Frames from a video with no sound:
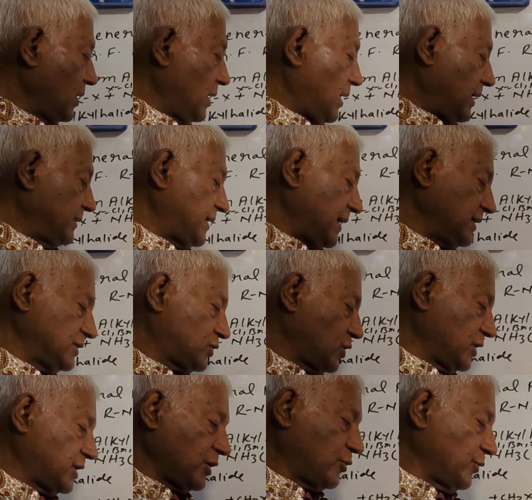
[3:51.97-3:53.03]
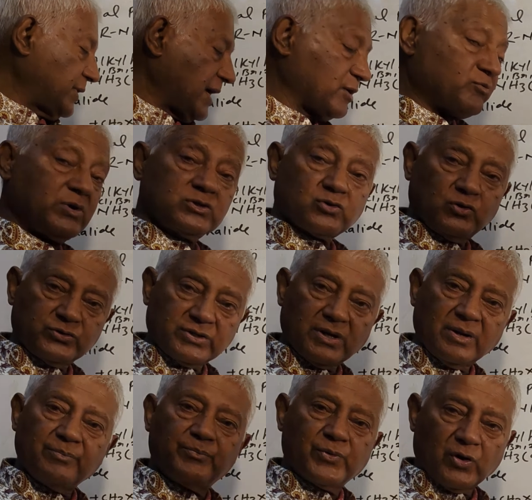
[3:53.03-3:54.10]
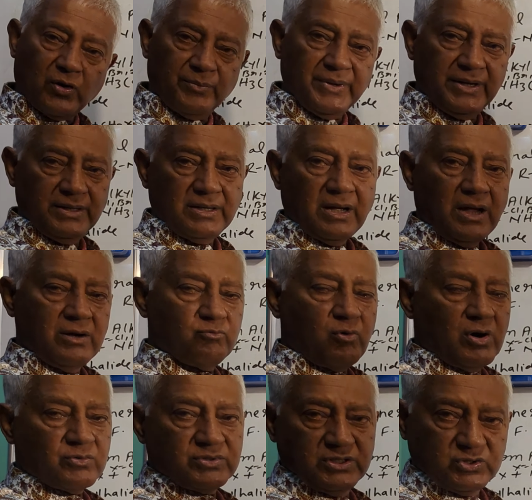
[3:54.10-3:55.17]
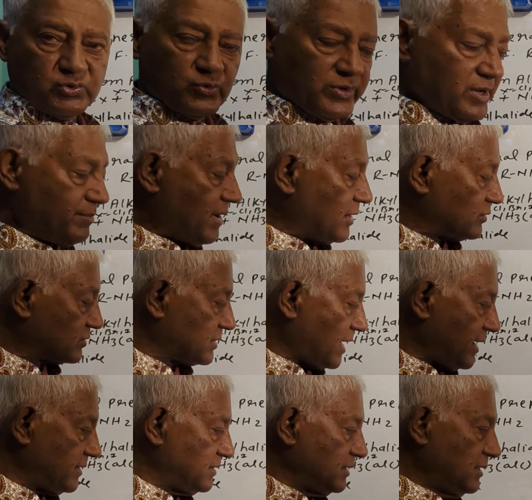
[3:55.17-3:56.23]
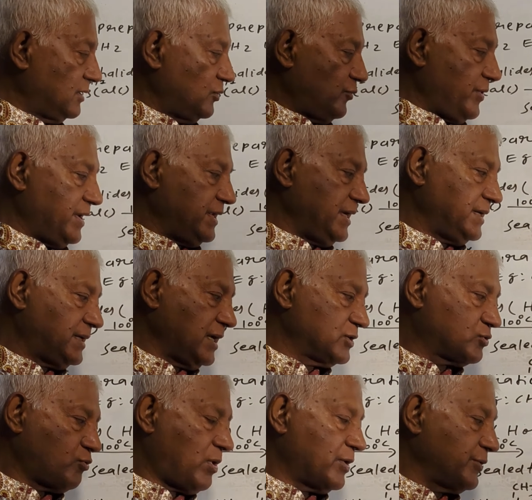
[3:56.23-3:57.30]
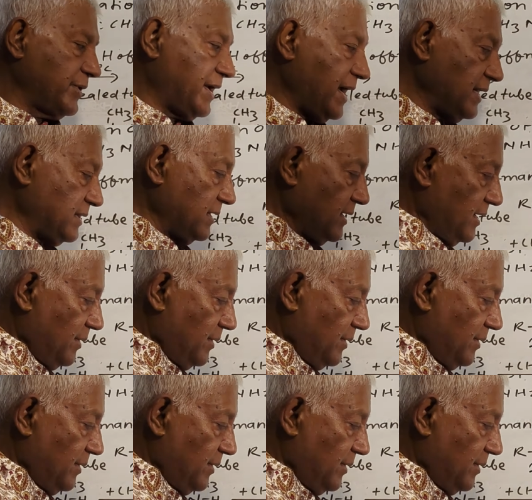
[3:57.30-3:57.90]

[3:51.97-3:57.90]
and that is treated with aqueous solution of bromine and what is sodium hydroxide. When heated, what we get?